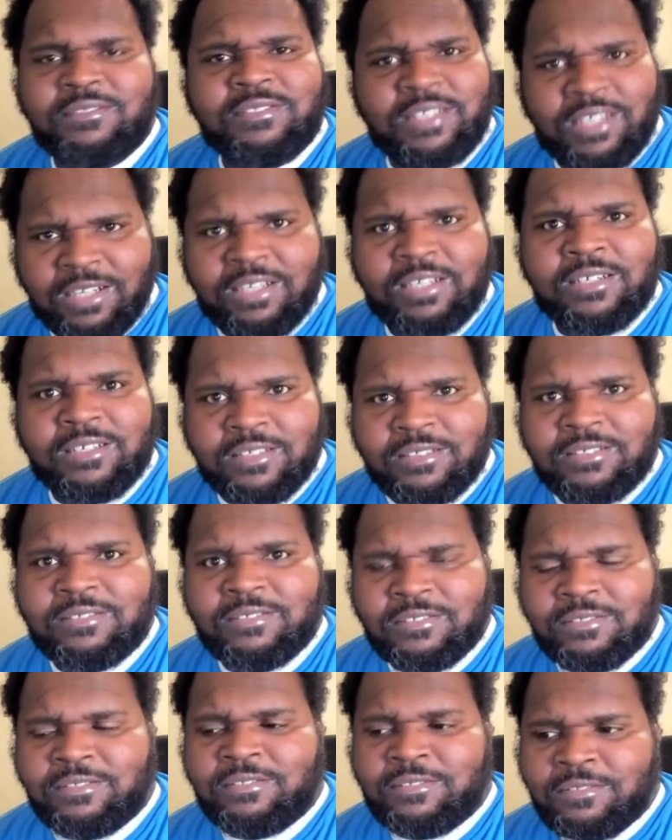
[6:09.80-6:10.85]
Yeah.
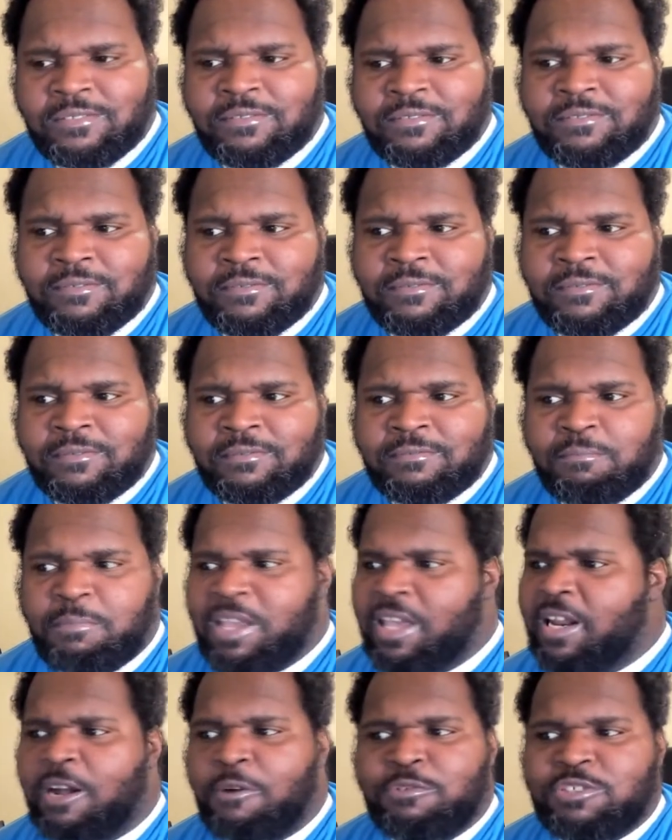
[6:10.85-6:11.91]
Man,
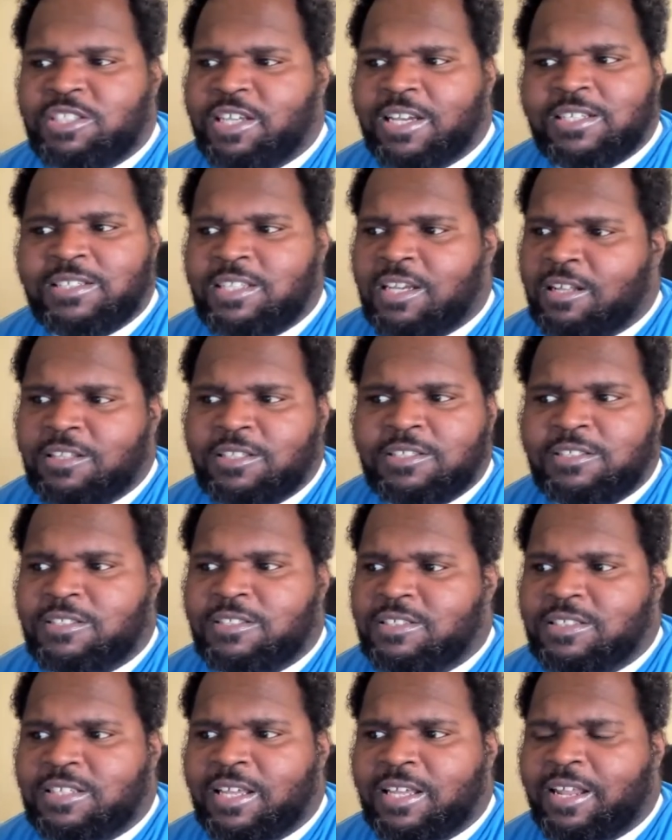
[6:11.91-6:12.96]
I wish I could tell
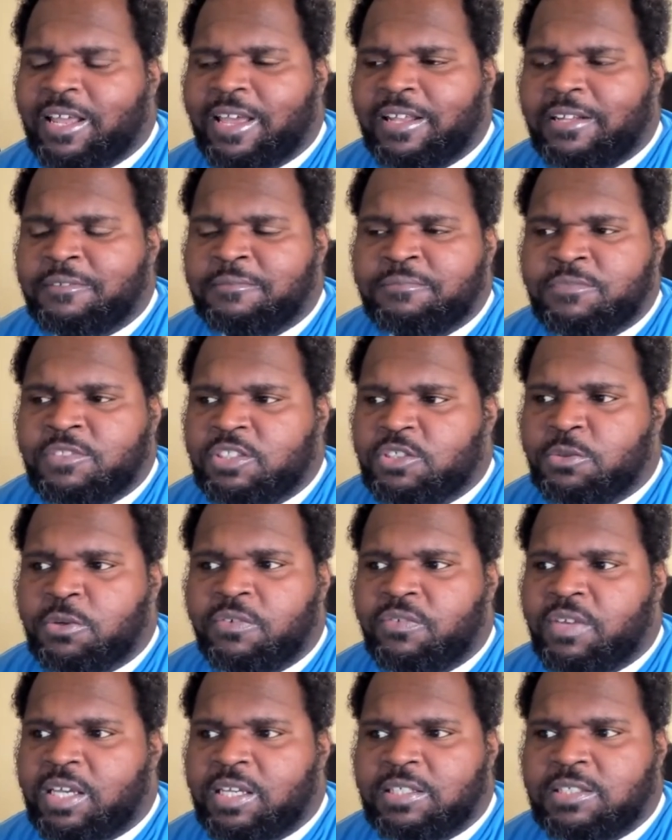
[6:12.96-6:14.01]
her to,
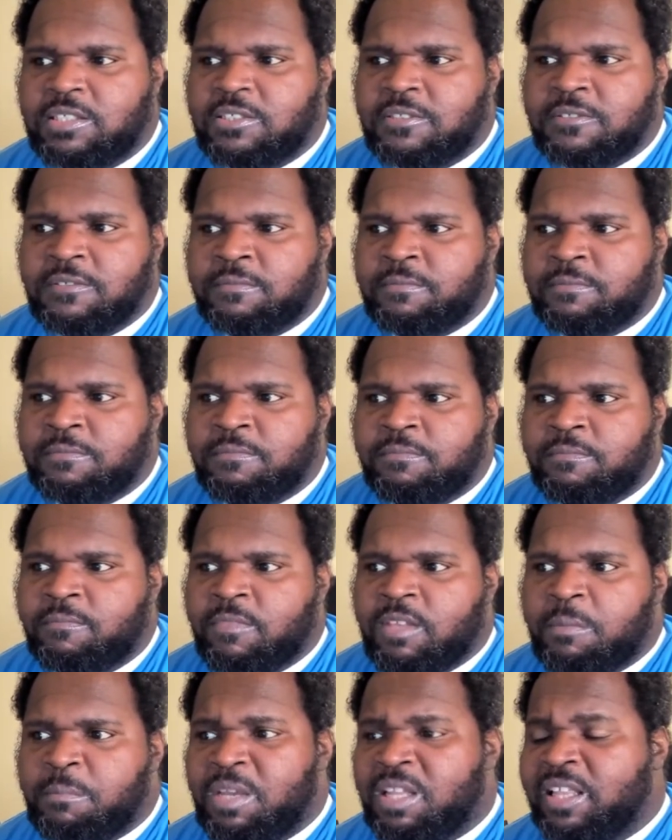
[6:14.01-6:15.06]
to her face.
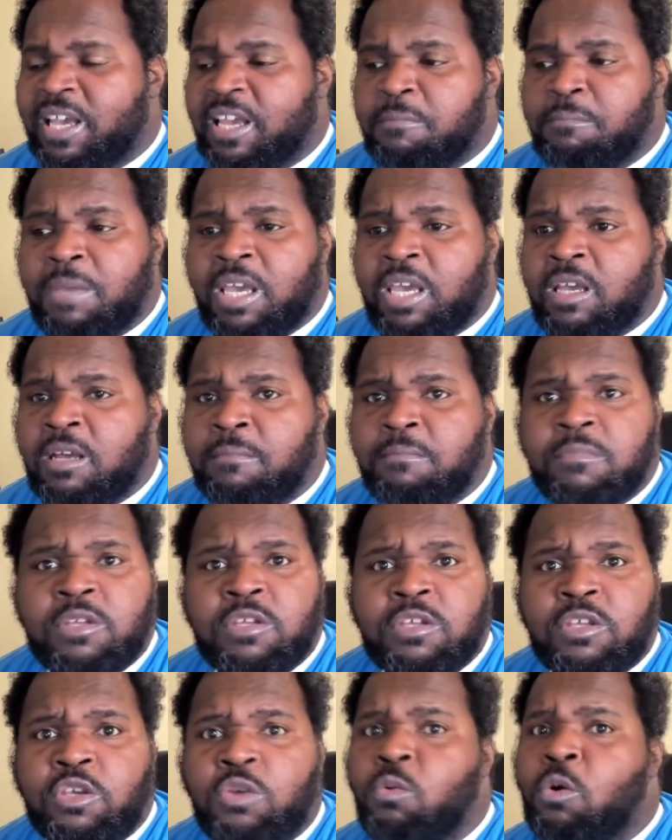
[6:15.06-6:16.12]
Be like, ma'am,
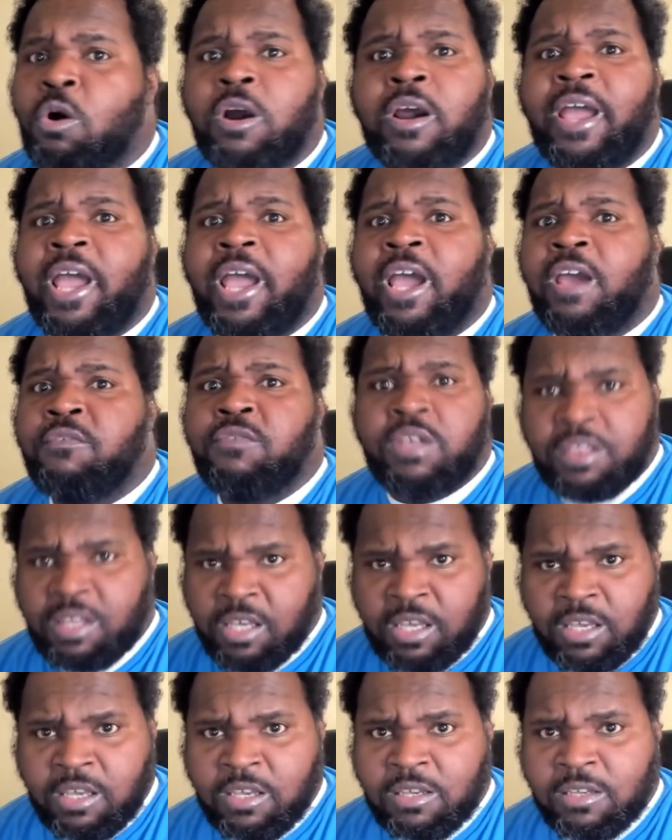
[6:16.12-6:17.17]
you are
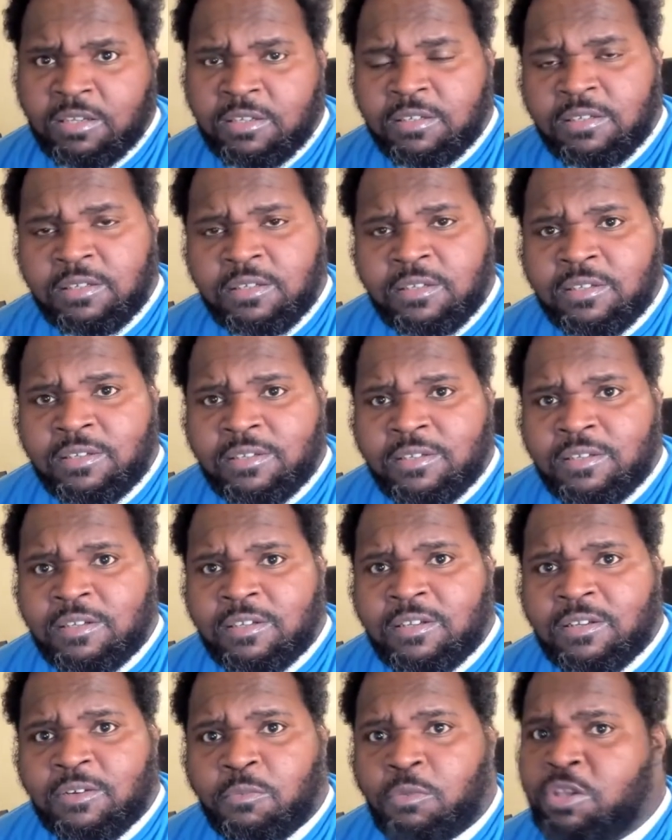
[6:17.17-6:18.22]
everything
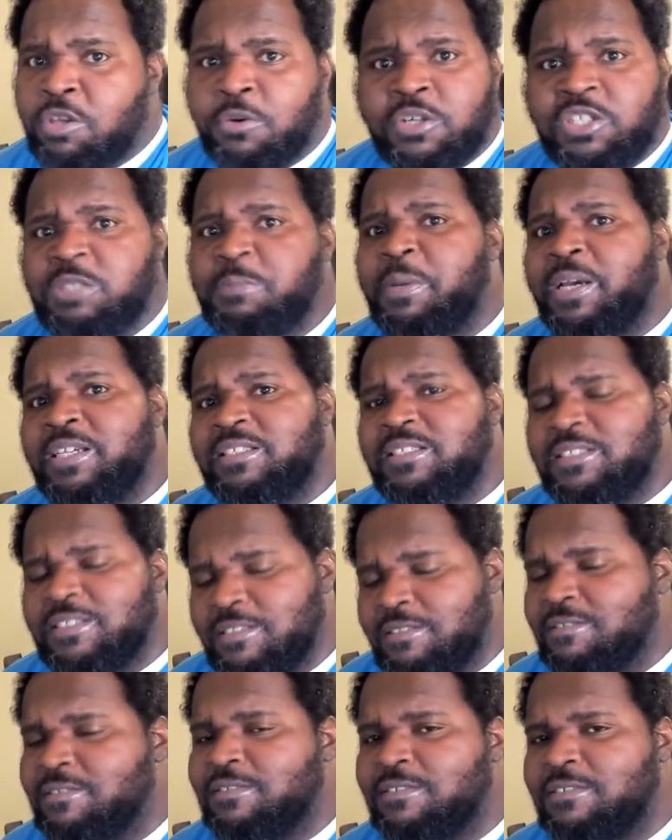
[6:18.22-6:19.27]
when you are
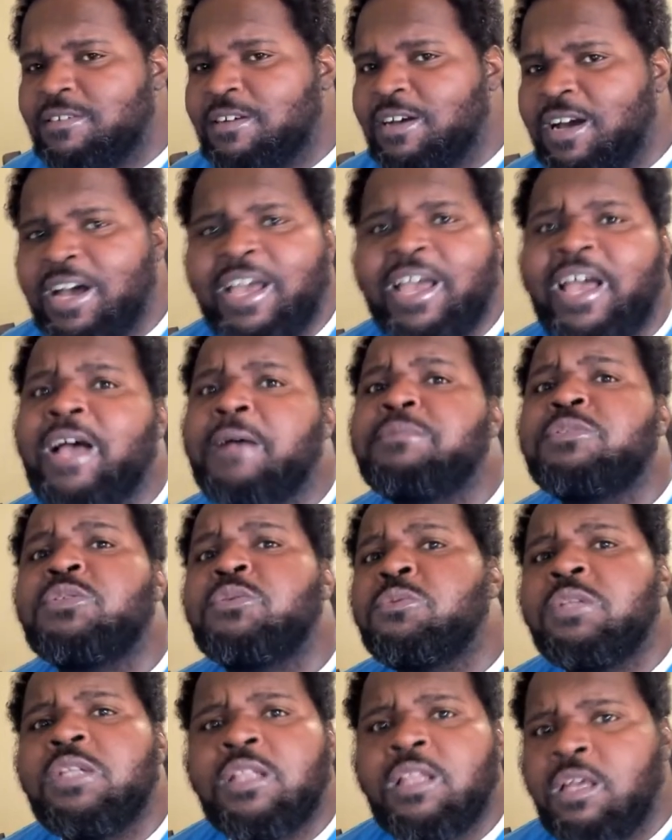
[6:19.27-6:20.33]
spicy. I
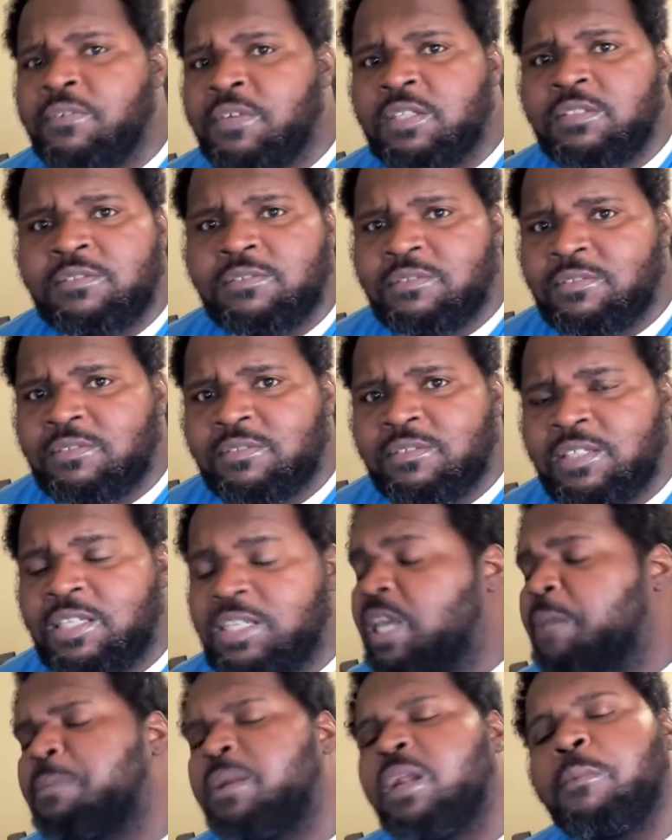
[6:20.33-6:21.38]
absolutely love it.
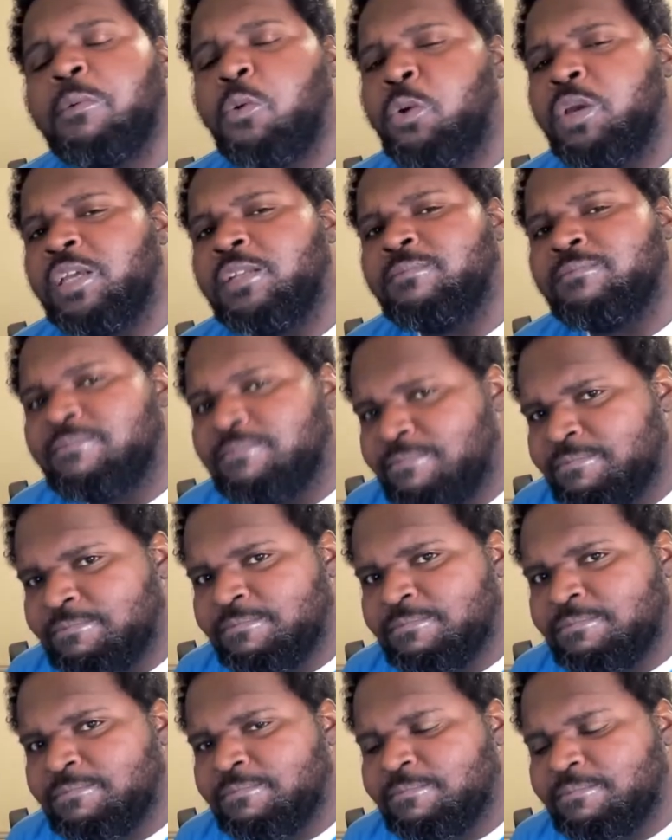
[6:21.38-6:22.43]
Keep it up, queen.
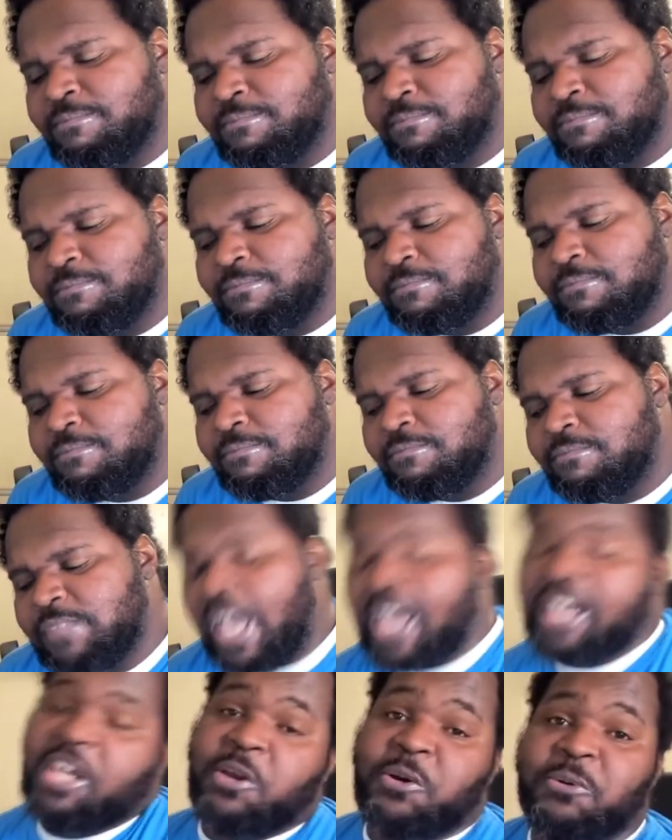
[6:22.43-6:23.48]

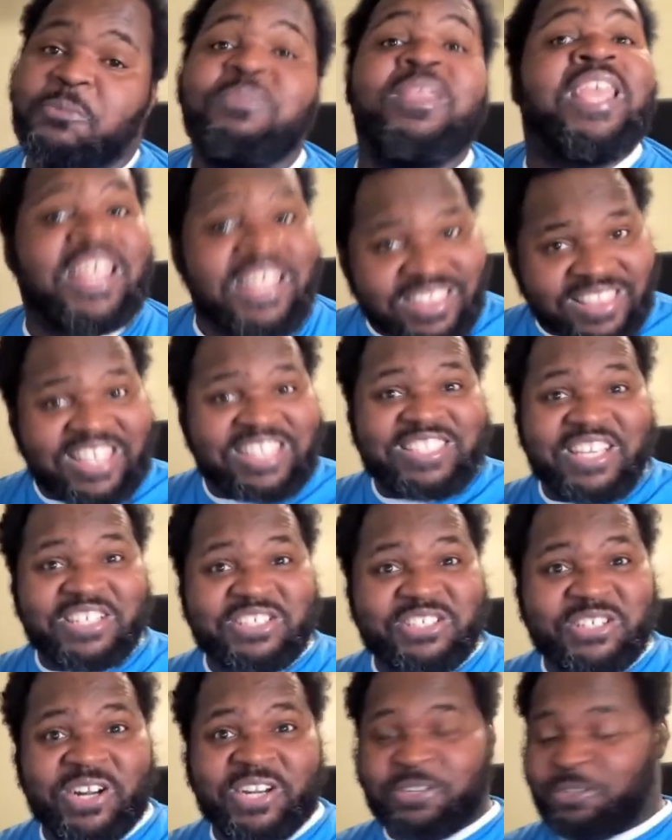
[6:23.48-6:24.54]
Anywho, let's get
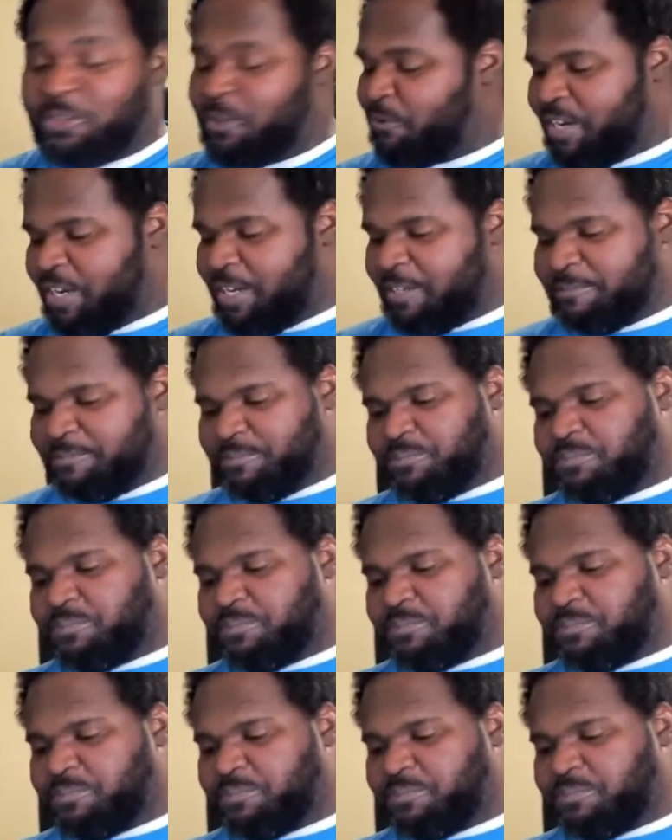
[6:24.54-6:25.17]
started on the reading.